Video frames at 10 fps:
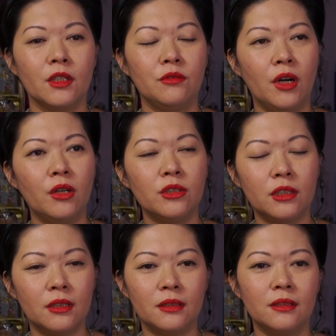
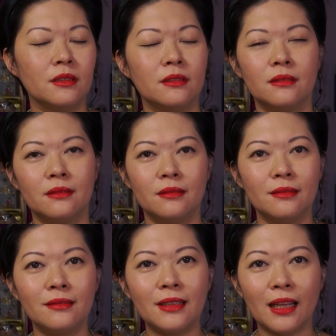rose,
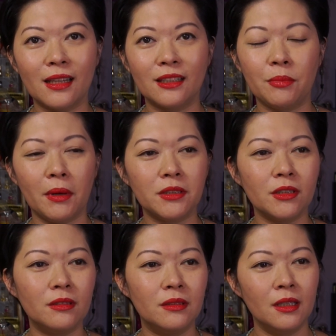nothing
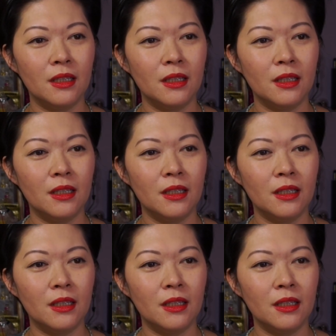special.